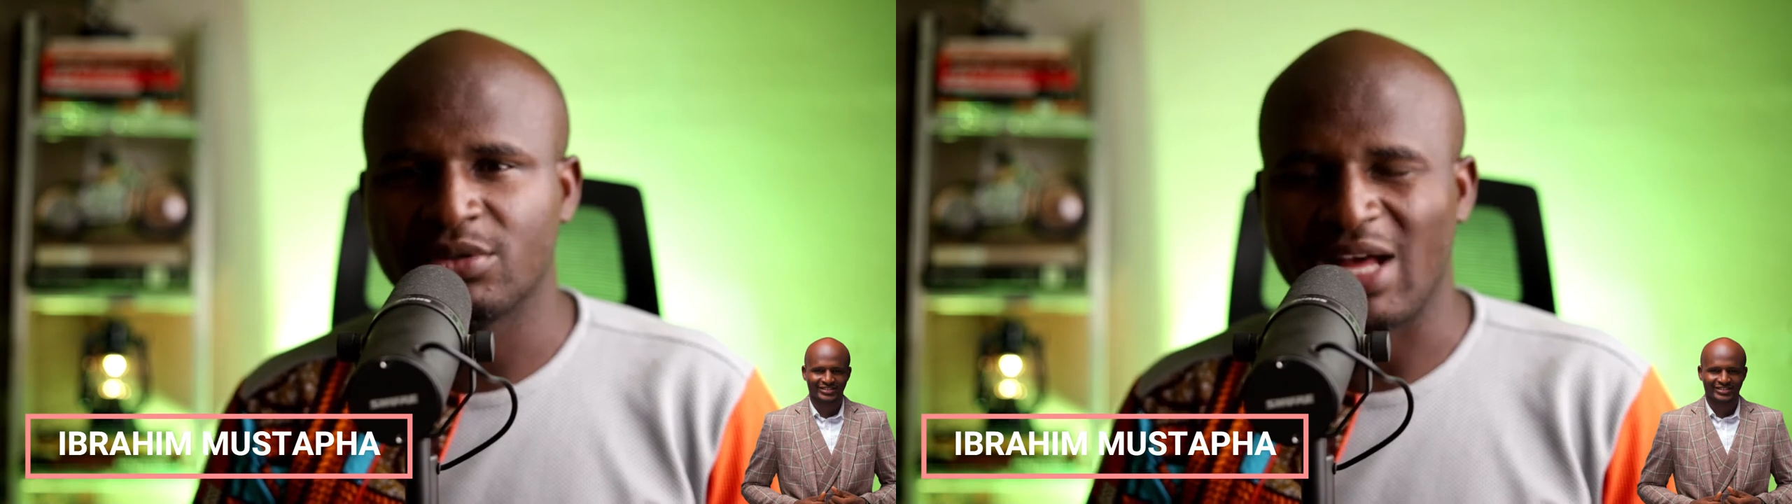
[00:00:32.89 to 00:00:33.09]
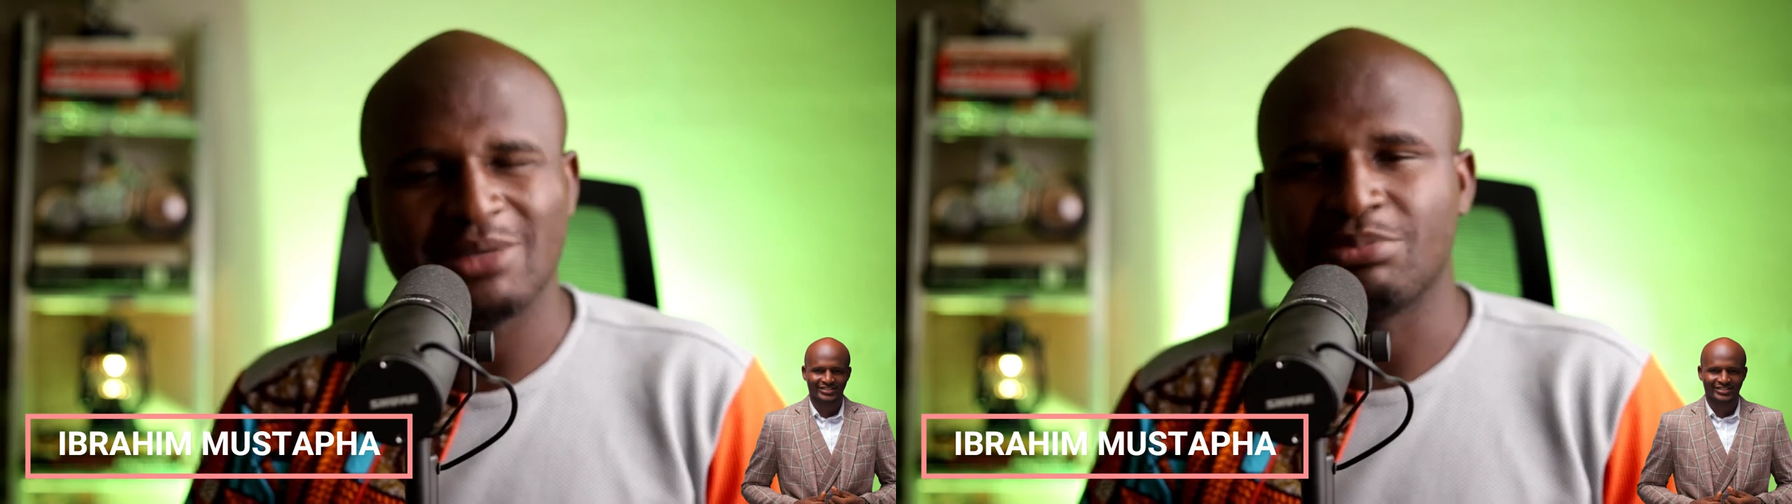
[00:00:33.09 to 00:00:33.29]

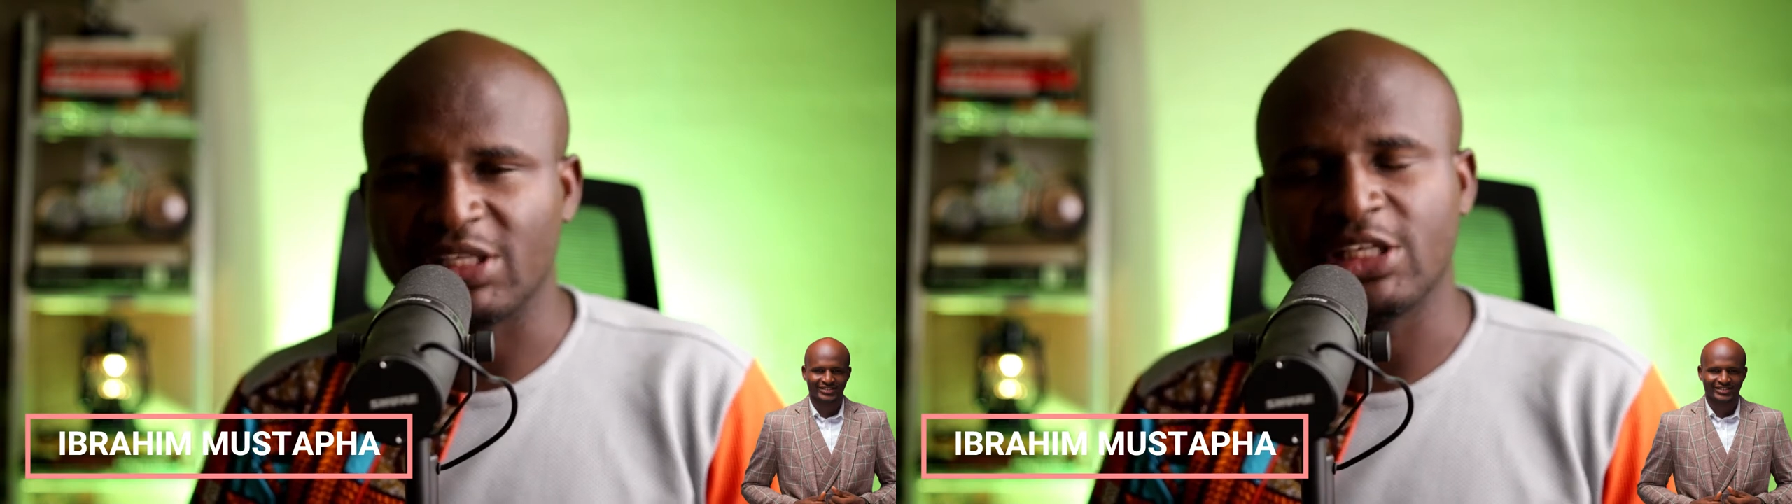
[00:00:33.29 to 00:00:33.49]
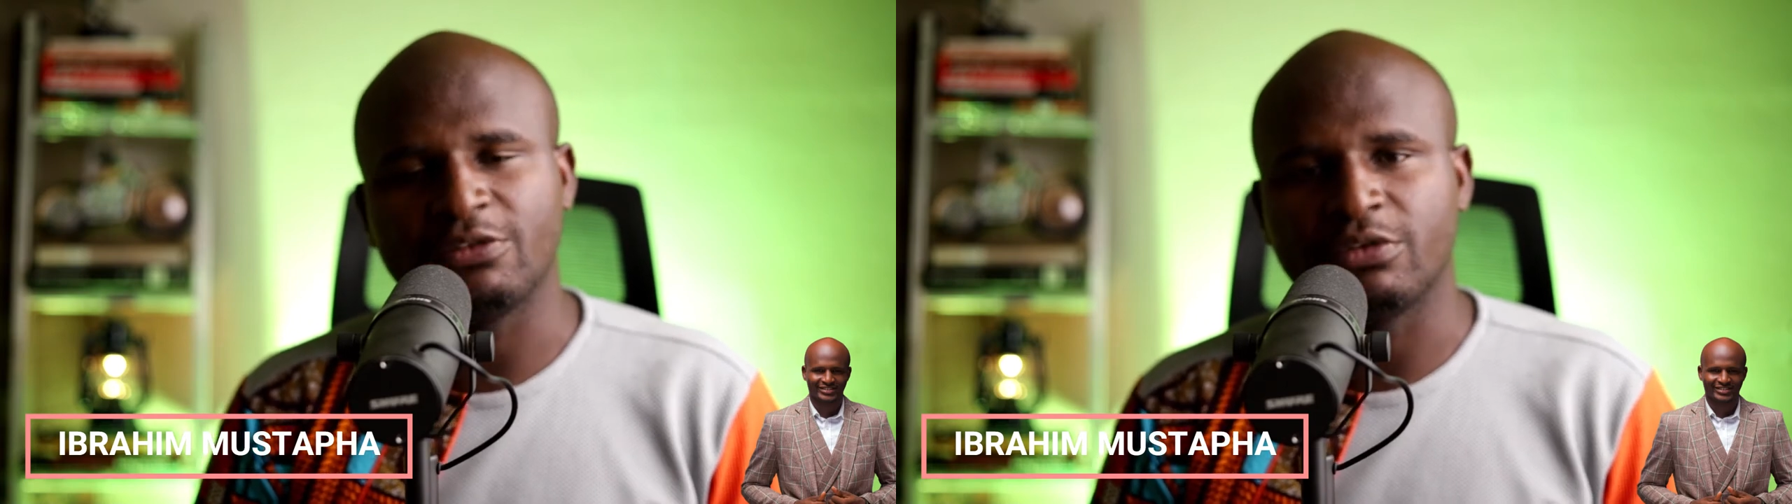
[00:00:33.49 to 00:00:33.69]
I
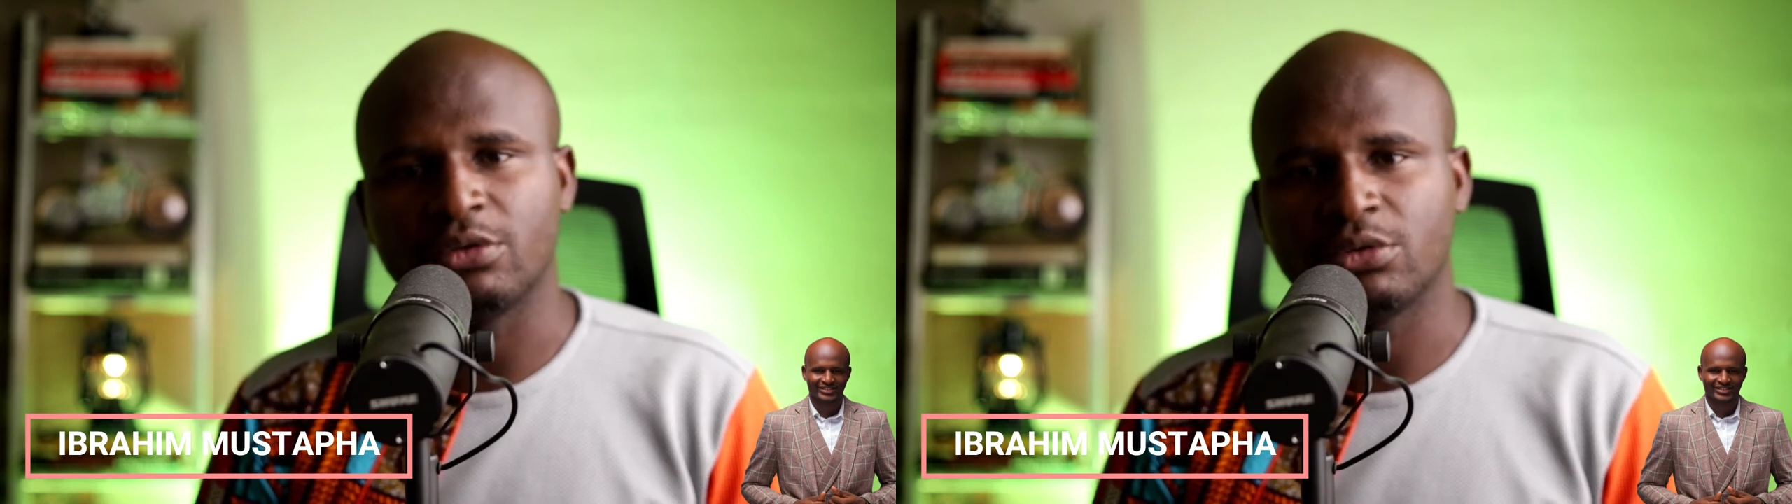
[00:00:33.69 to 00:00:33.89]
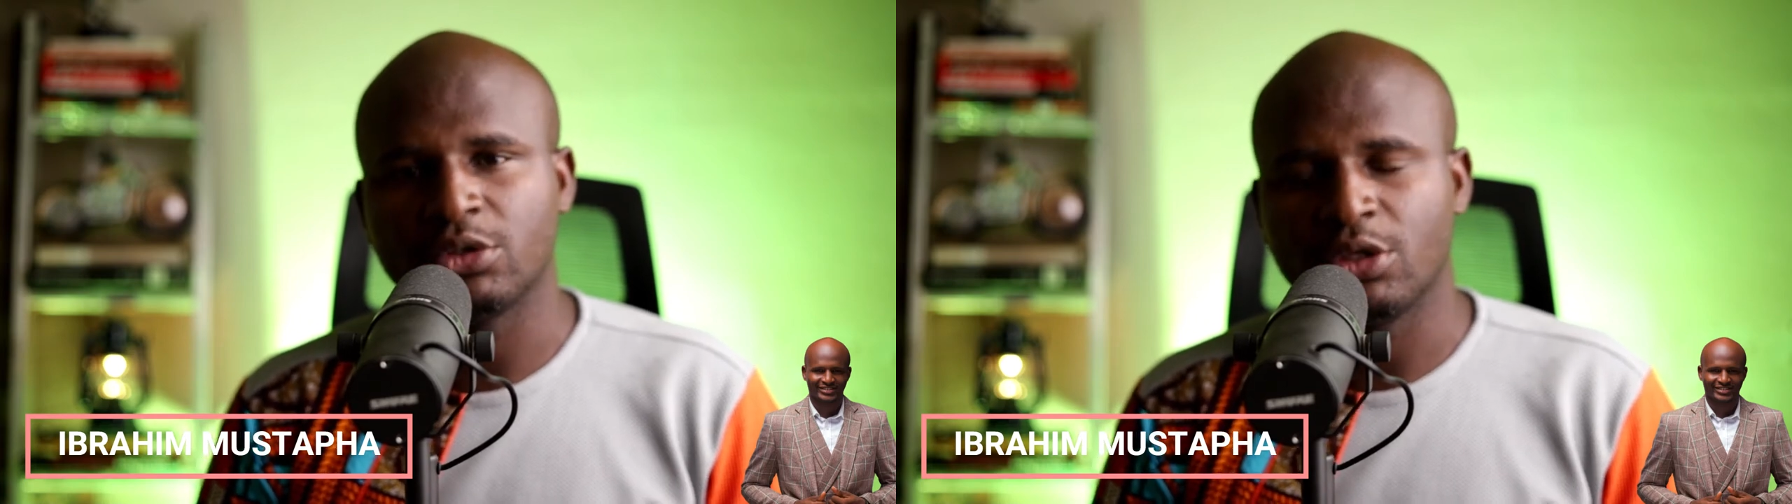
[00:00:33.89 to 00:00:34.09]
believe
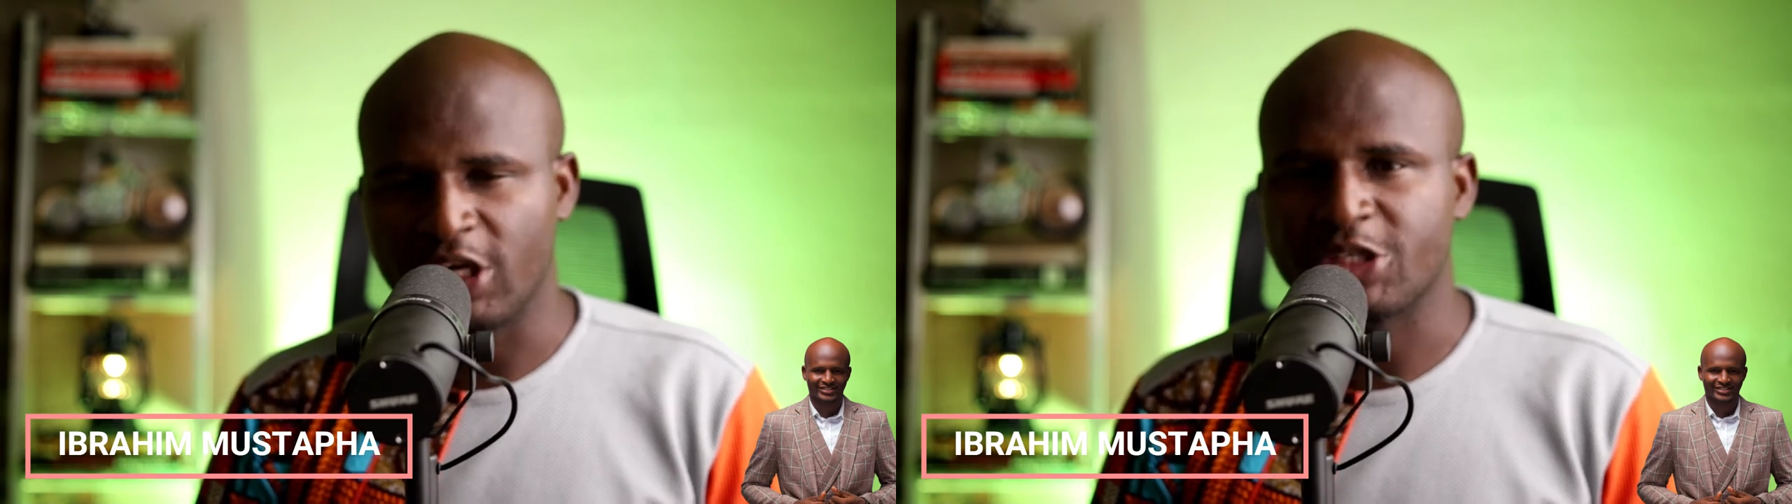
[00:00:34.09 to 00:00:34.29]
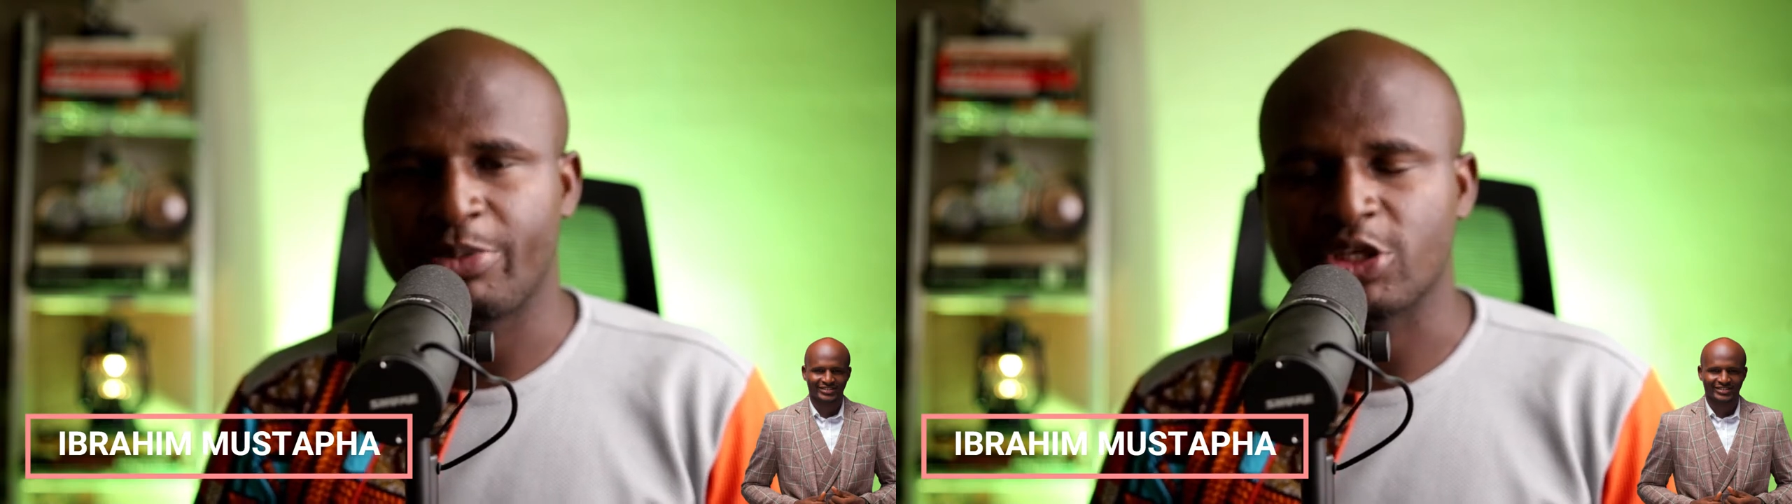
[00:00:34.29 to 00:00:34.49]

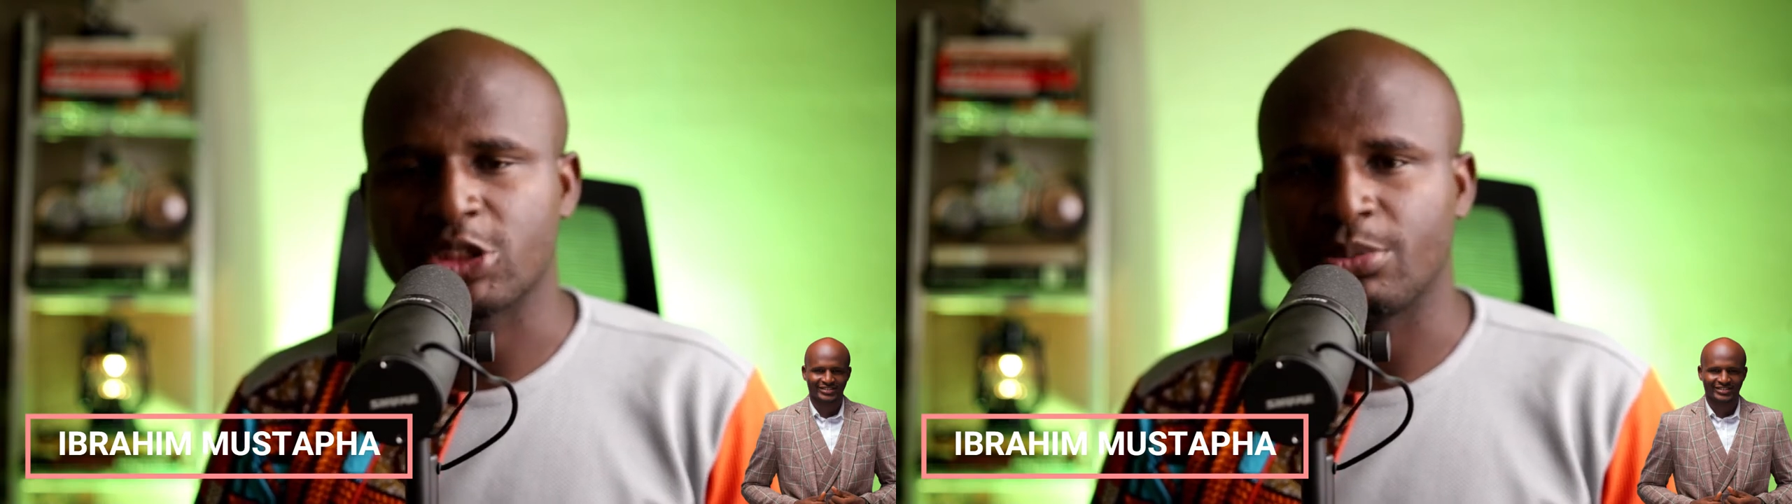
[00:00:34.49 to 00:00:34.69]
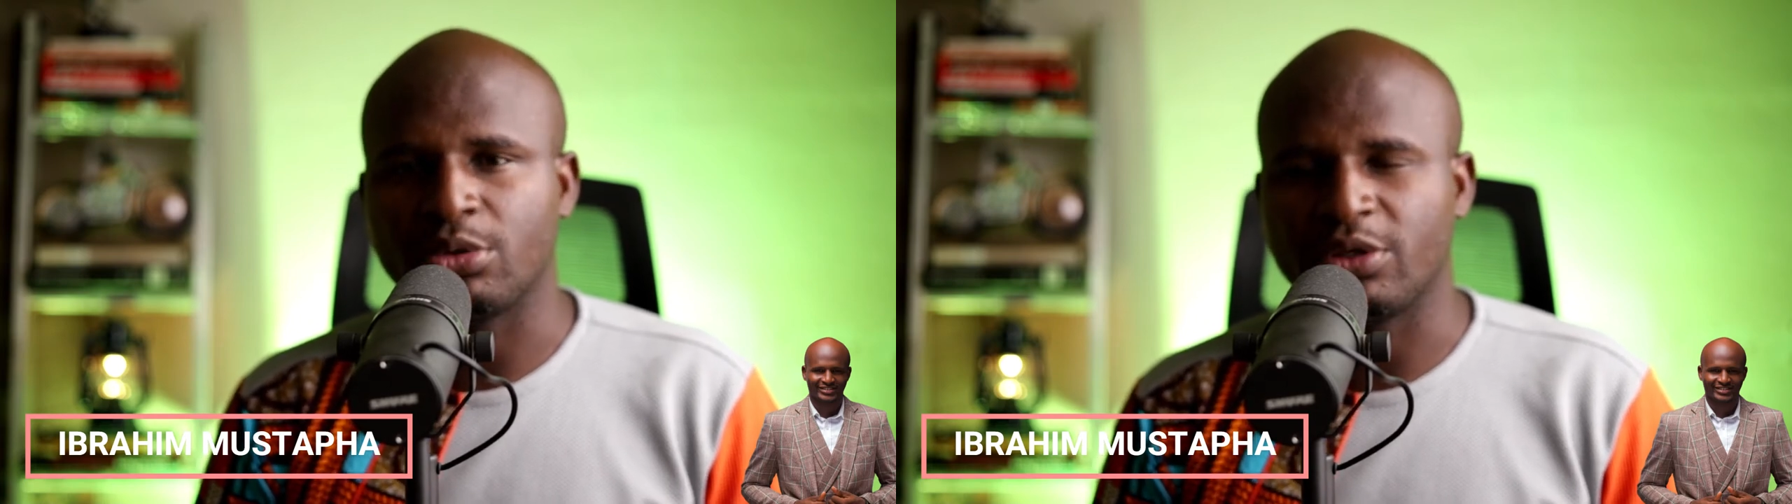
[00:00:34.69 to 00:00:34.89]
it's possible.